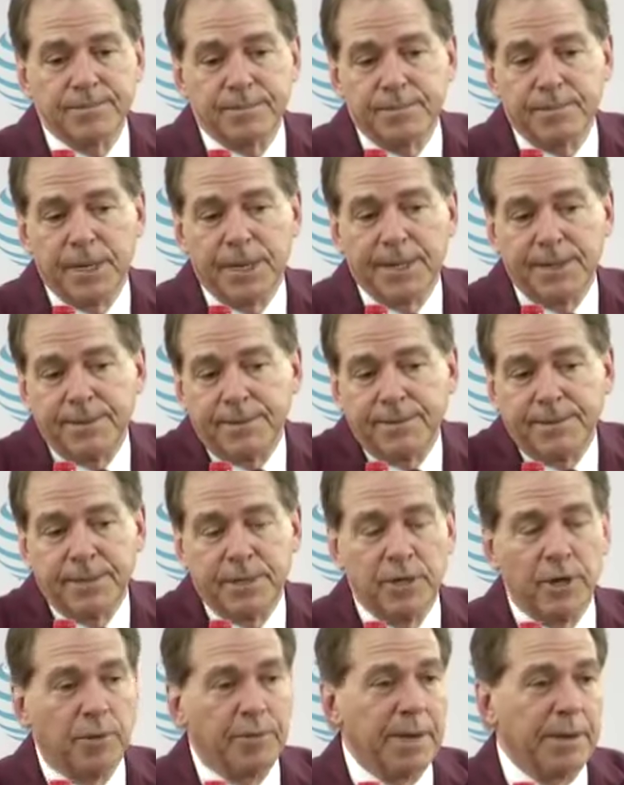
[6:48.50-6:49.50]
but,
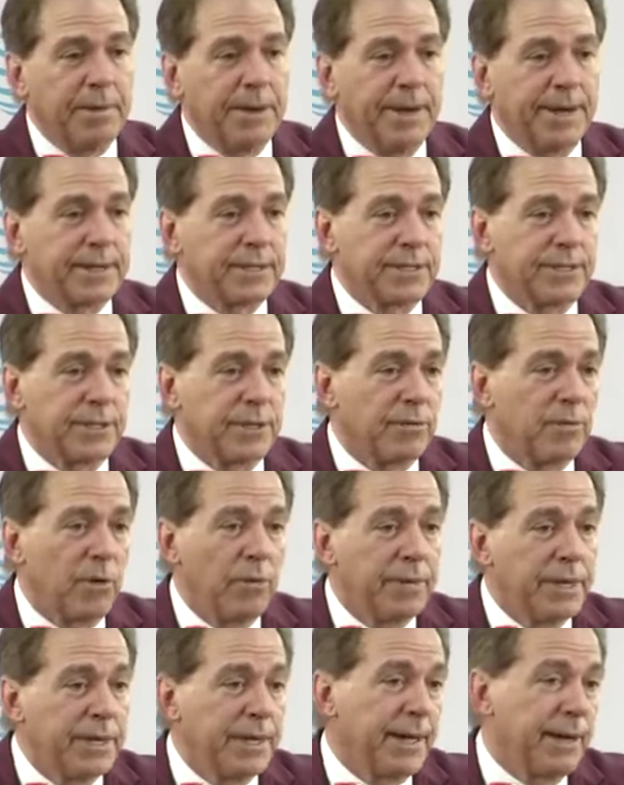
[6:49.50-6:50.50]
you know, maybe next year it
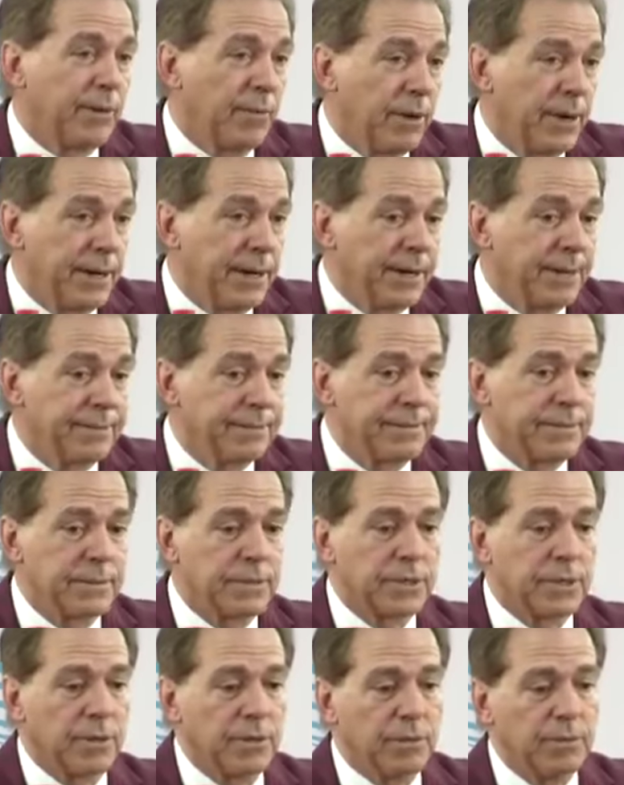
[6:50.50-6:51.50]
won't be that way.
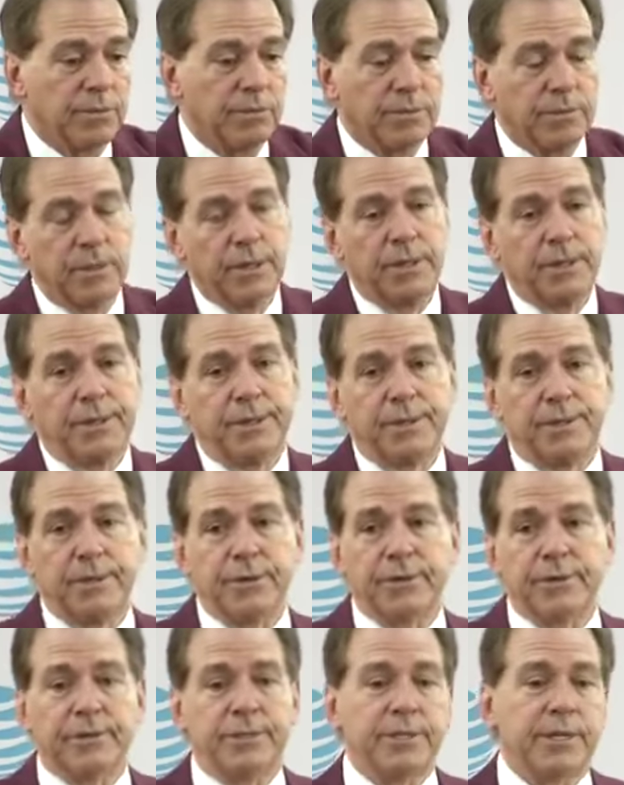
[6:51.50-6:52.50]
So you
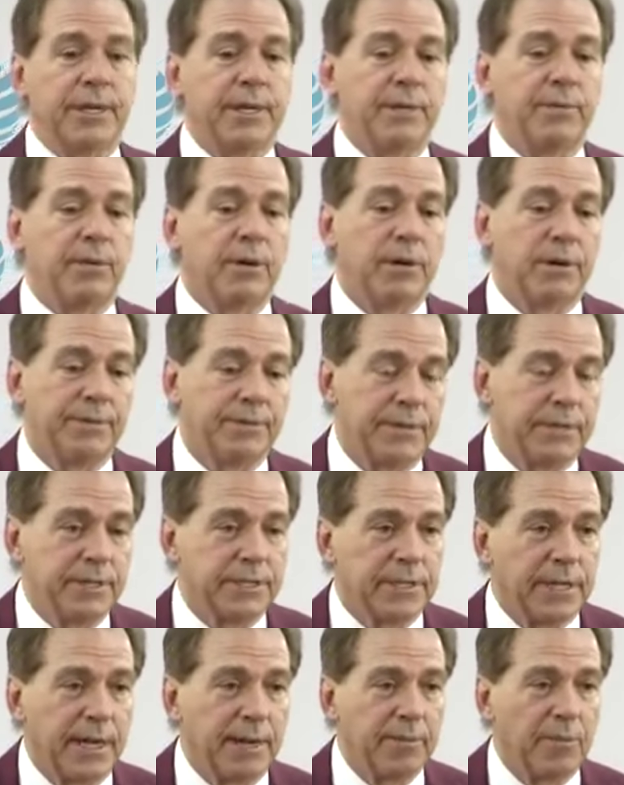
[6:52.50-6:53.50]
could say, well, if you'd have
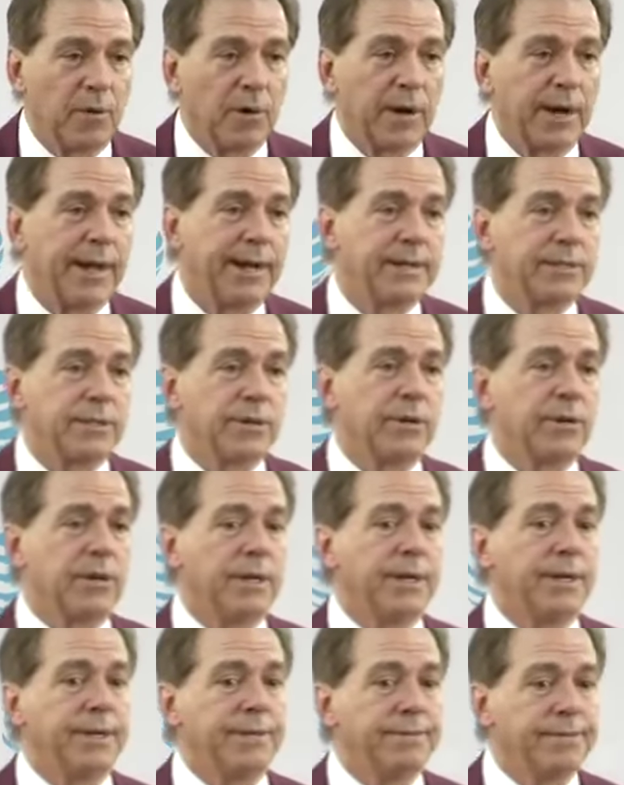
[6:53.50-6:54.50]
signed more guys
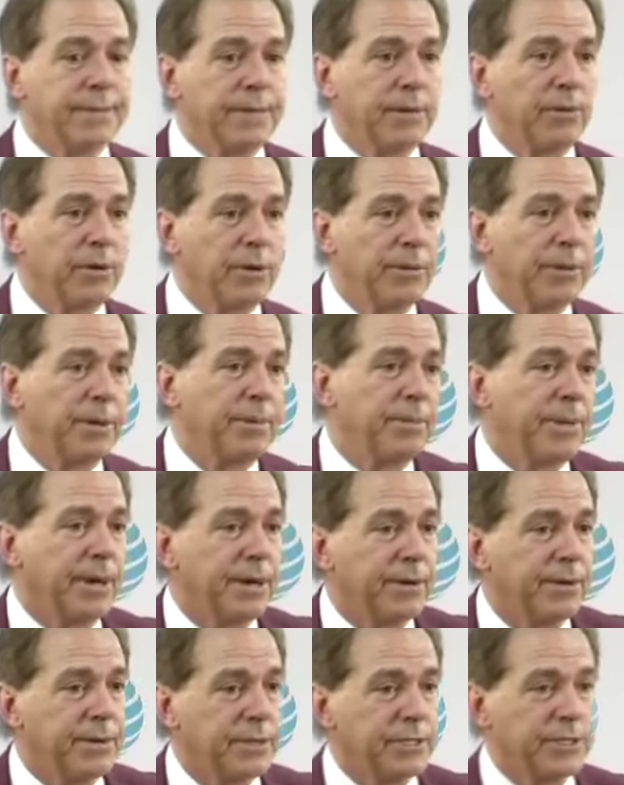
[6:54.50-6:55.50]
early, it would have been
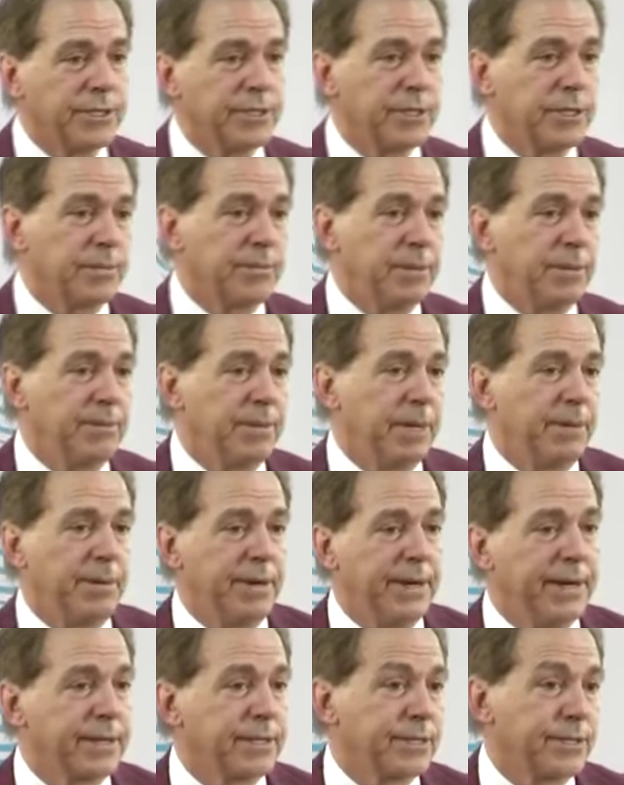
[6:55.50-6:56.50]
better this year, but maybe
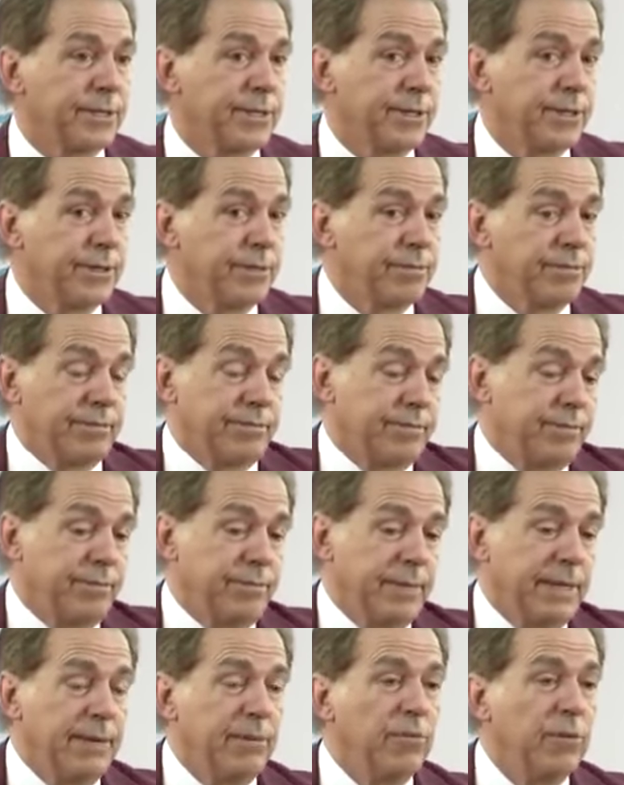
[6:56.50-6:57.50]
next year
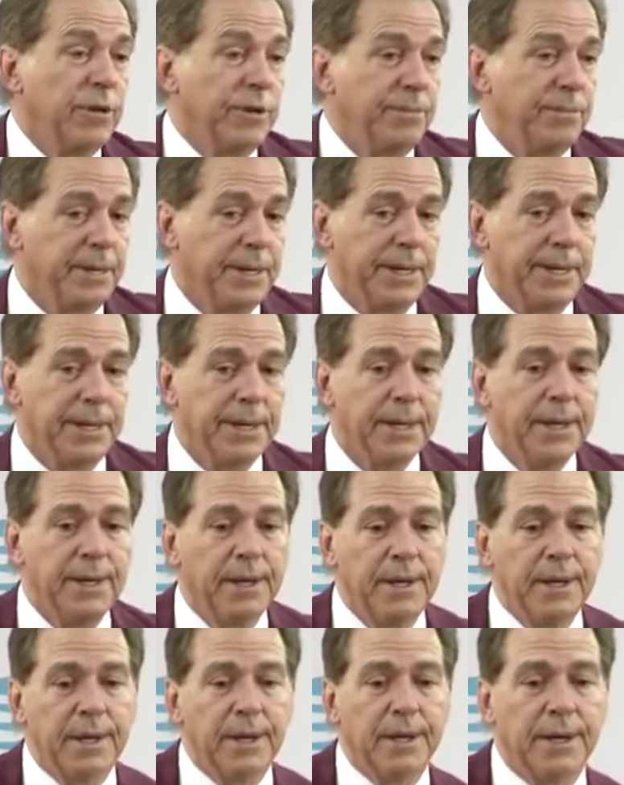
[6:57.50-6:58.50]
it wouldn't be.
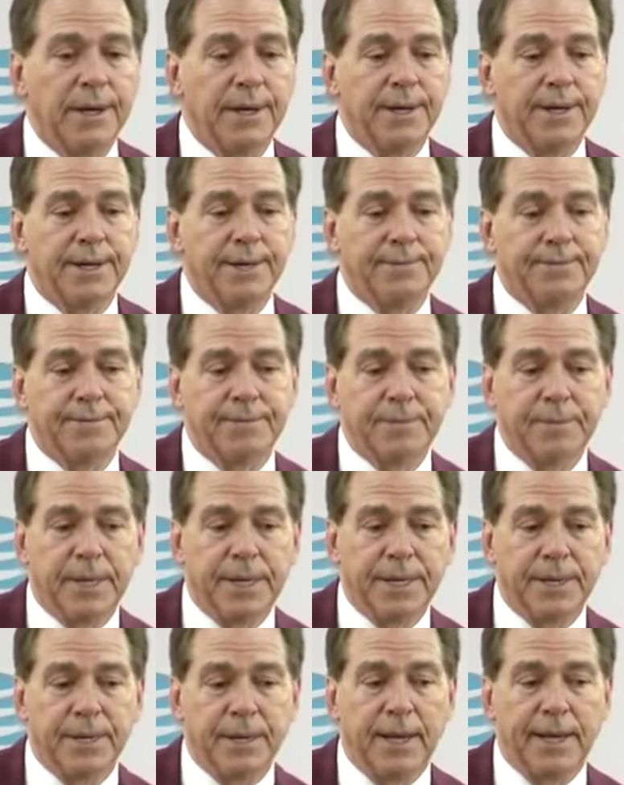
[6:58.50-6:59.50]
Um,
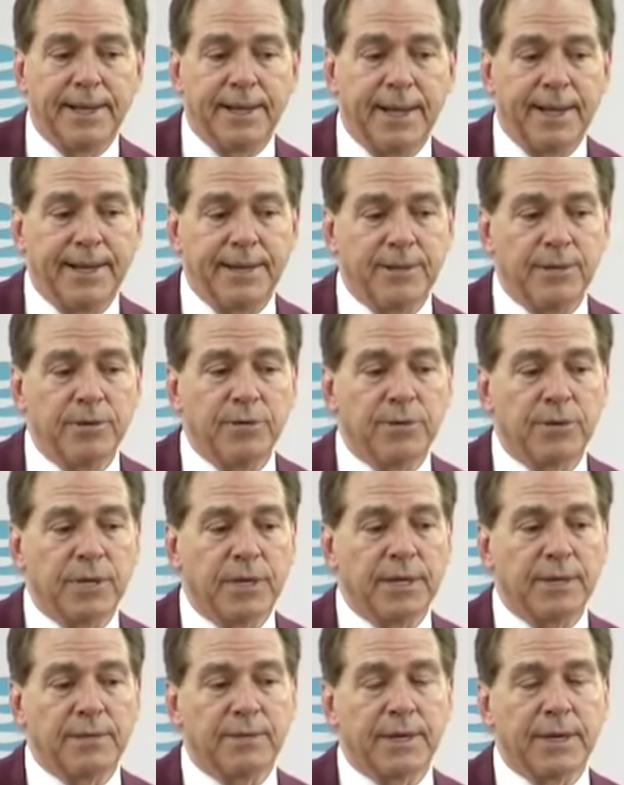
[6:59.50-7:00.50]
but I, I, do
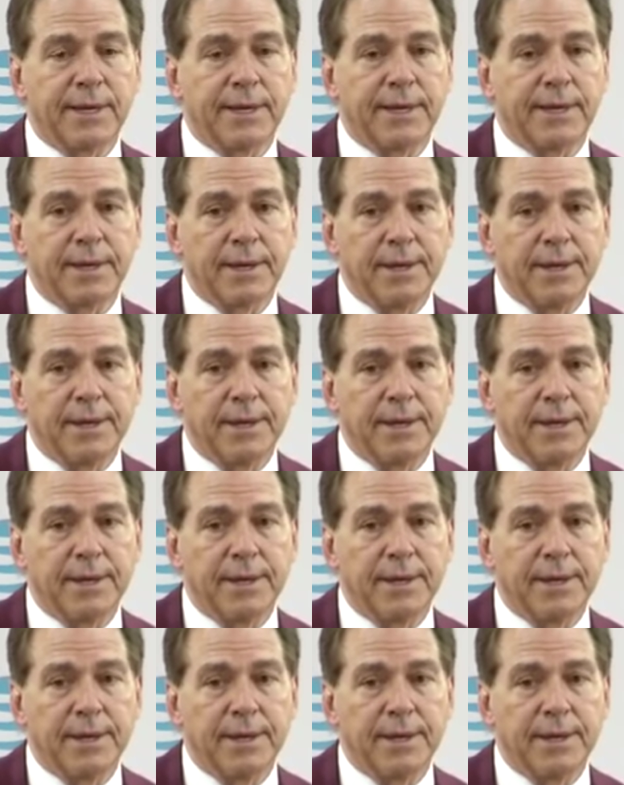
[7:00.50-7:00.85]
think that